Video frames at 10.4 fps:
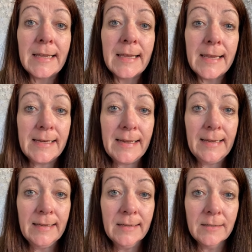
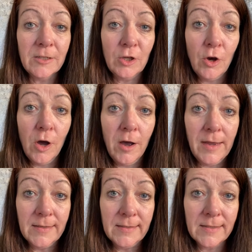healing your
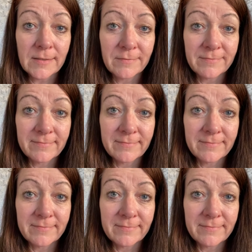eyes